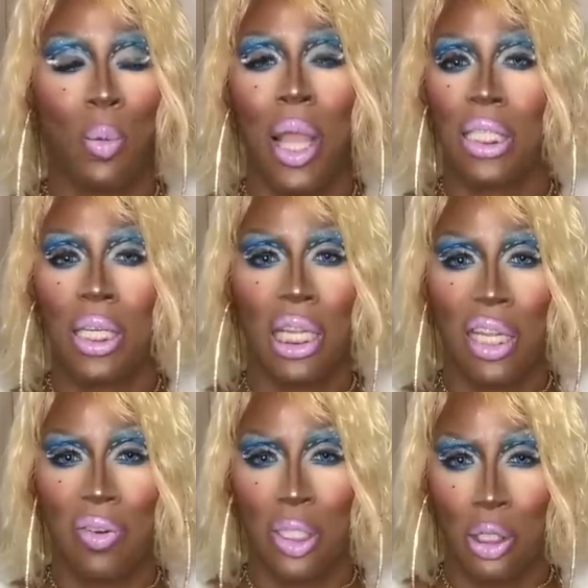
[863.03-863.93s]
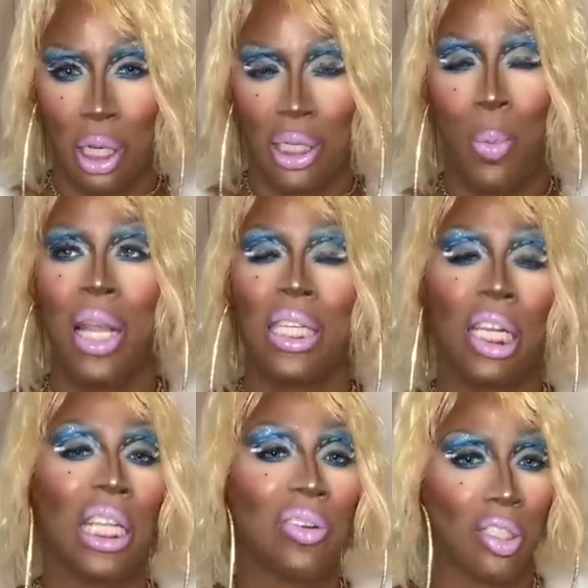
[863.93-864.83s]
the way she delivers
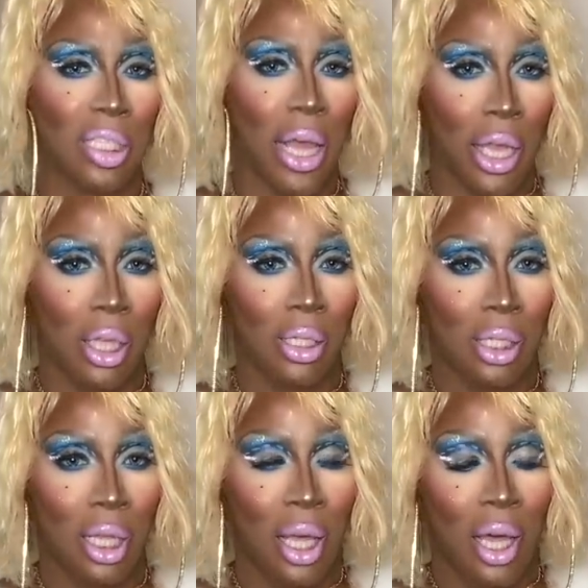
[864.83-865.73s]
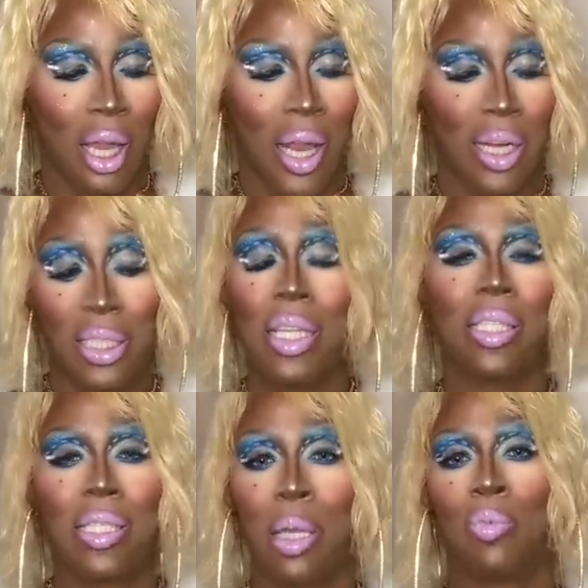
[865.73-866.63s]
things, like she
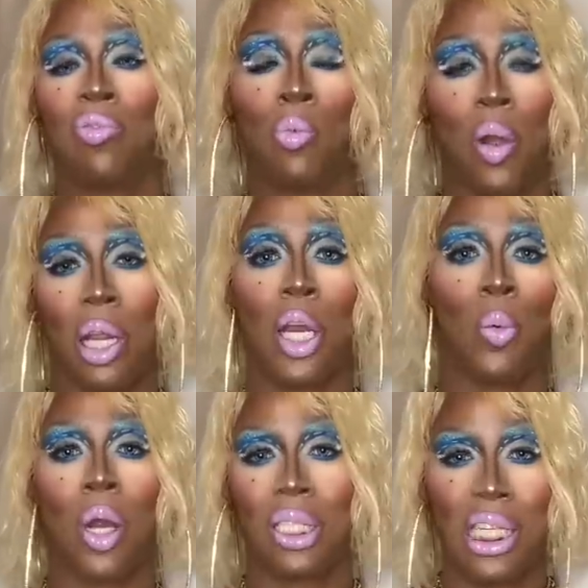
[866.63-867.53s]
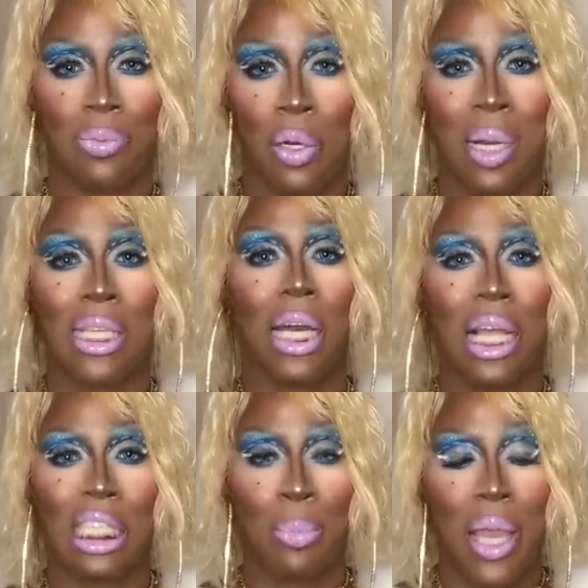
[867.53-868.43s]
said that from, you know, where she's from, that's
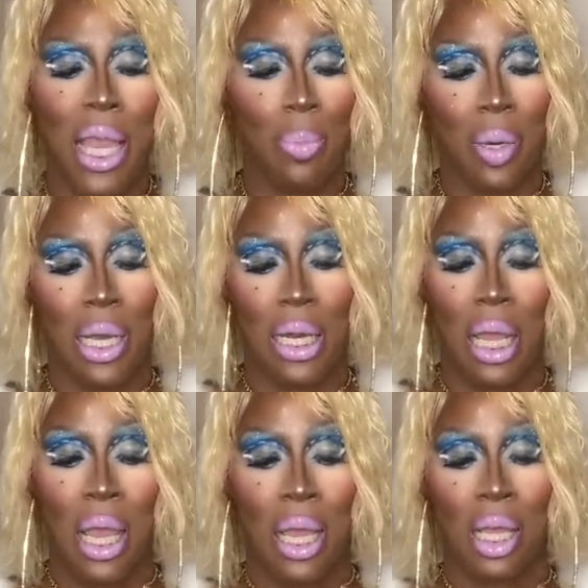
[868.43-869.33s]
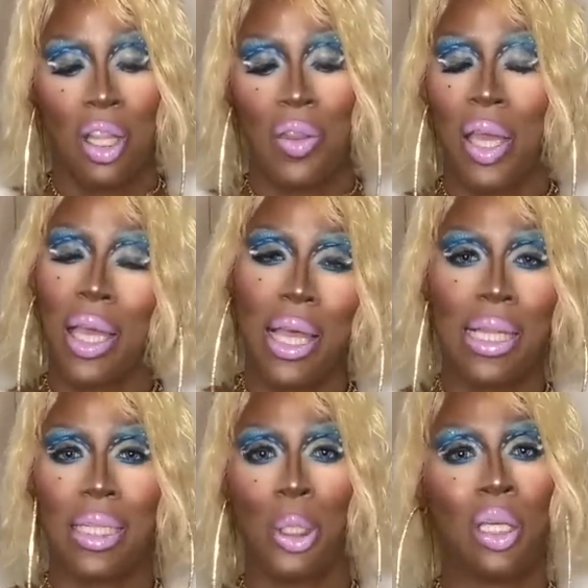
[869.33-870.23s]
how they speak. But the thing
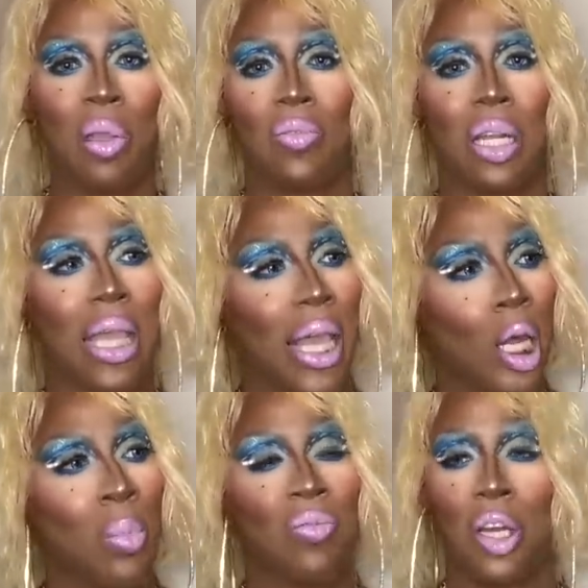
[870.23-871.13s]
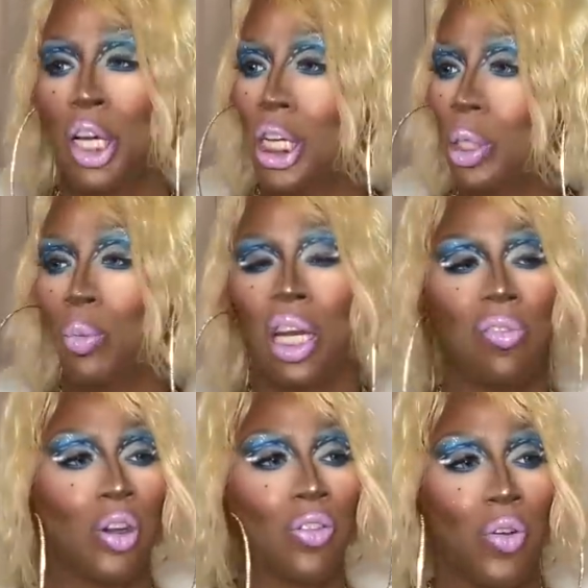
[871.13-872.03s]
is, you could be from the ghetto, be from the hood,
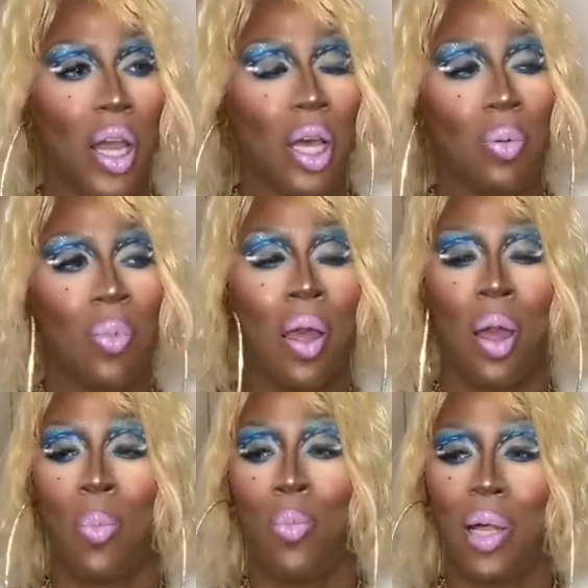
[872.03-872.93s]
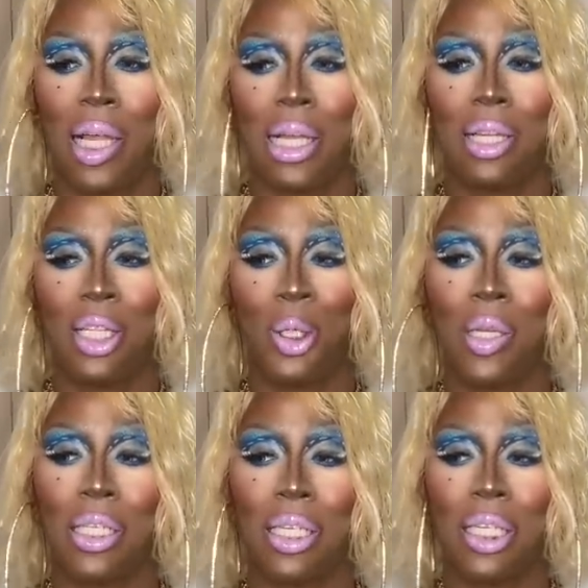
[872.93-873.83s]
whatever you're from, but
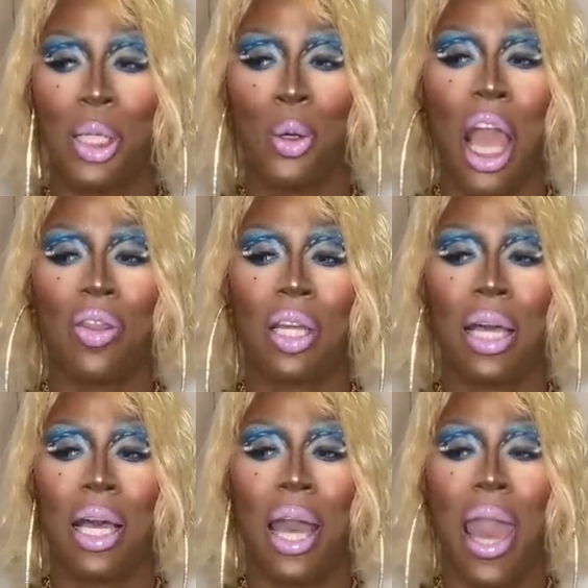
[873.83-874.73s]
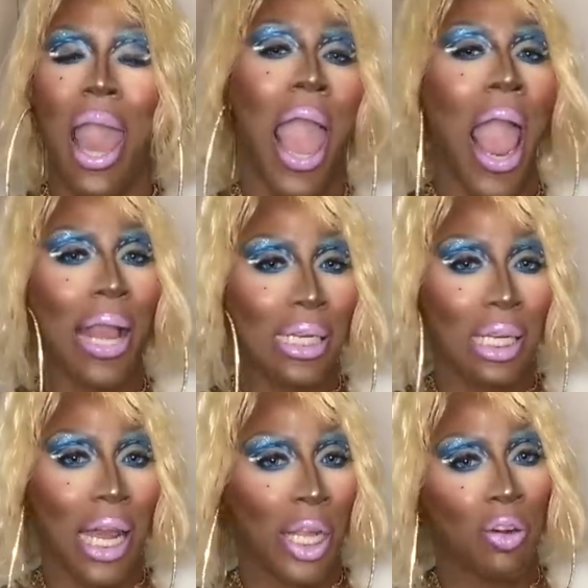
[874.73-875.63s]
you don't have to
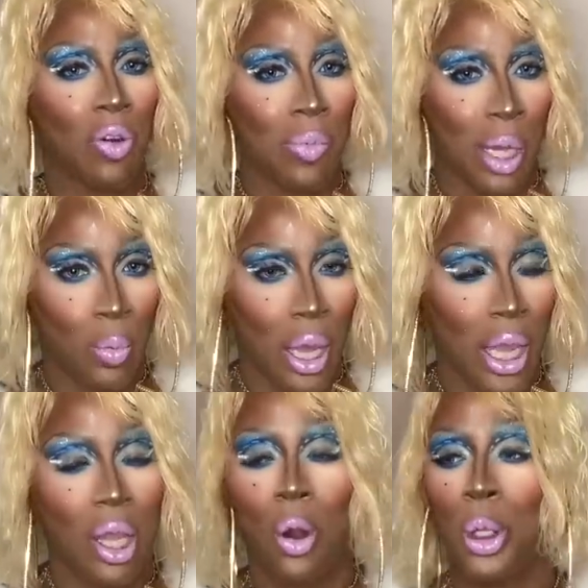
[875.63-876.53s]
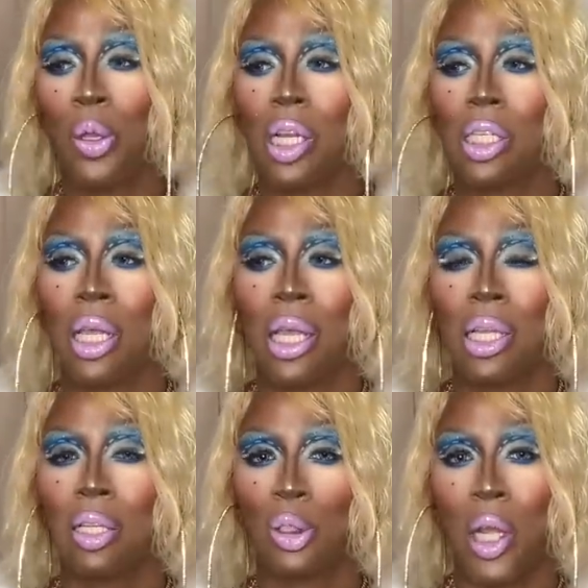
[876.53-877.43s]
act like you're from that way, or you can
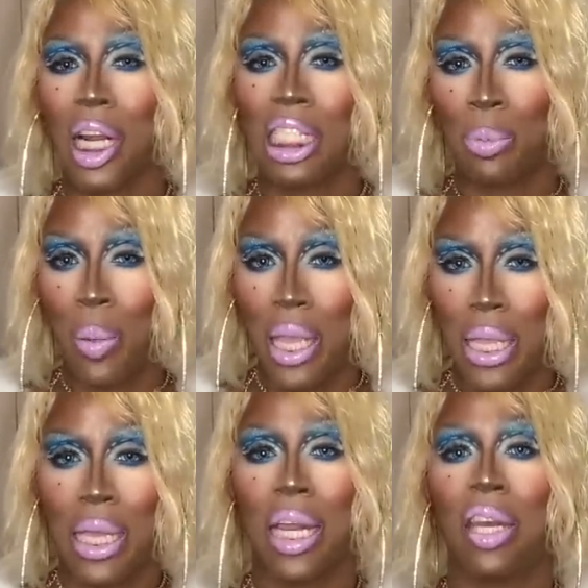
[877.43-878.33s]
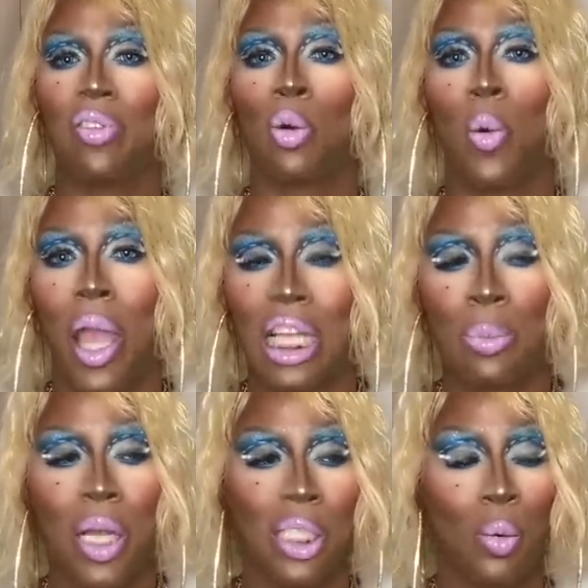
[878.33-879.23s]
try to speak in a different way,
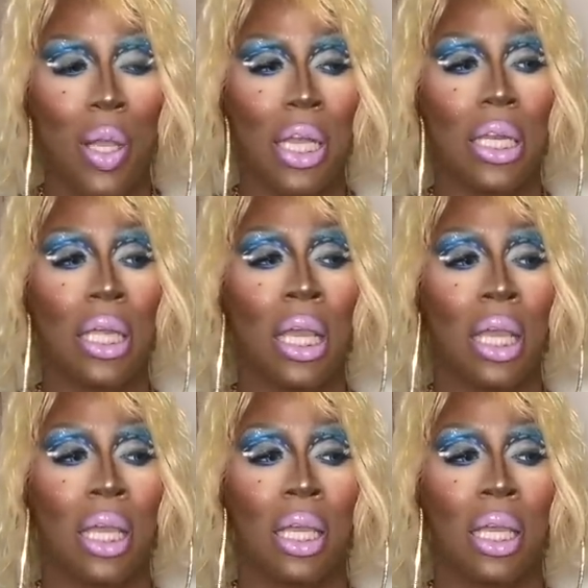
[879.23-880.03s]
especially when,